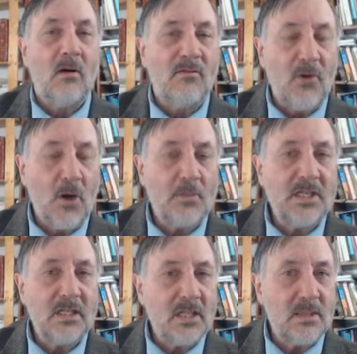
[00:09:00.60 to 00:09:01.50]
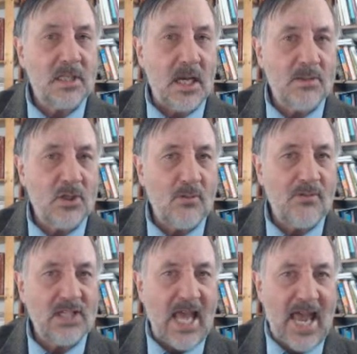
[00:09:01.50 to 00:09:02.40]
Verbs can sometimes serve
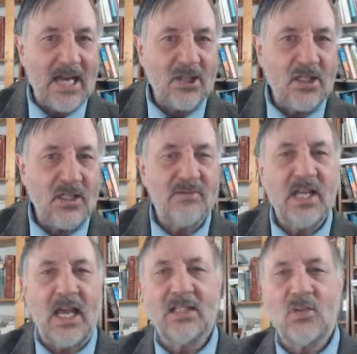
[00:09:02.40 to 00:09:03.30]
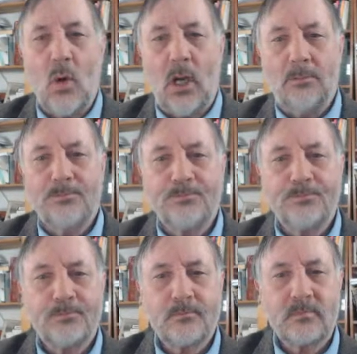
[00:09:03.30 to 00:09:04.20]
as adjectives as well.
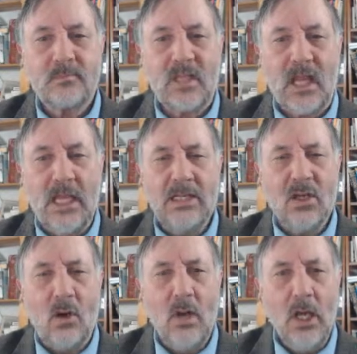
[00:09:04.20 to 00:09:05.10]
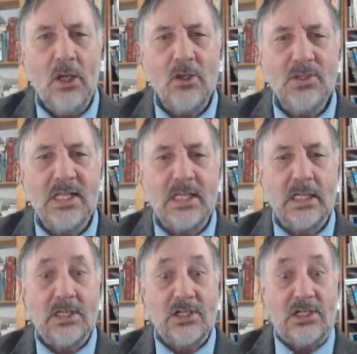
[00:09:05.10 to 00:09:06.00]
And so you'll see the
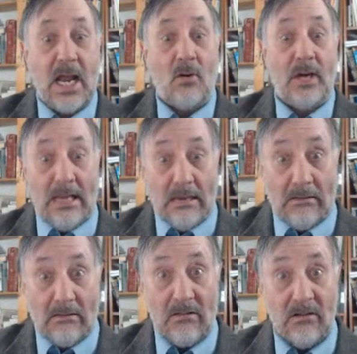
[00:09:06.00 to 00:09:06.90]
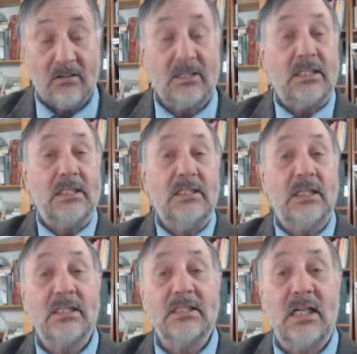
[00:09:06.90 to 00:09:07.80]
list down here. Okay,
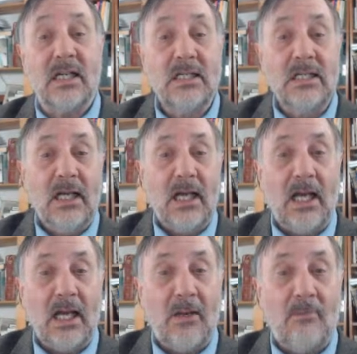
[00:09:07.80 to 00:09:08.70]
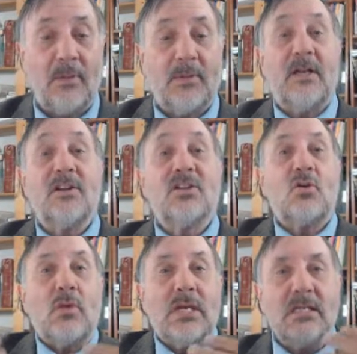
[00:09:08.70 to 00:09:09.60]
it's I'm kind of
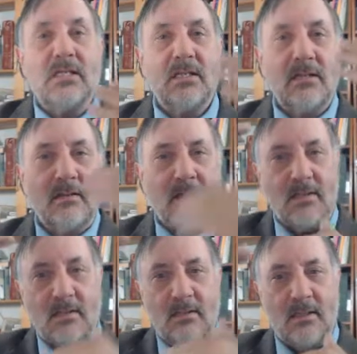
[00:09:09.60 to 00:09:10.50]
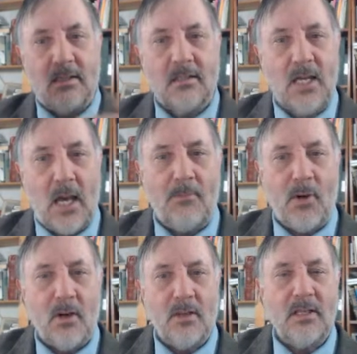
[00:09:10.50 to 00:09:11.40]
squeezed into the top
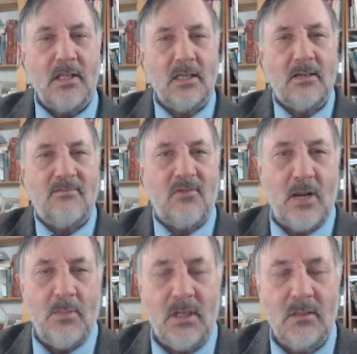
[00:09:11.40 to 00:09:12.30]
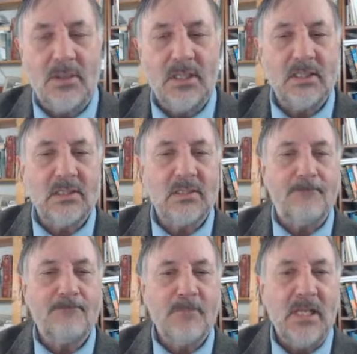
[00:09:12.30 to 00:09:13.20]
part of the frame here because
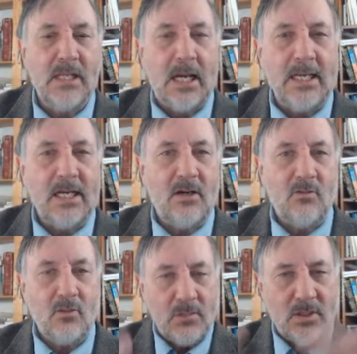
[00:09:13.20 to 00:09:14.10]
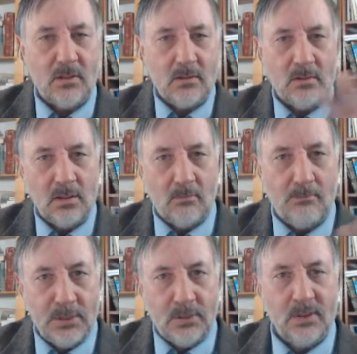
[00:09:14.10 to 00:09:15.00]
I needed room to
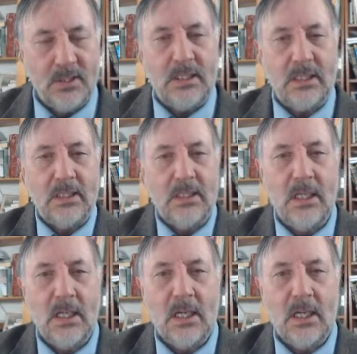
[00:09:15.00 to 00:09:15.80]
build the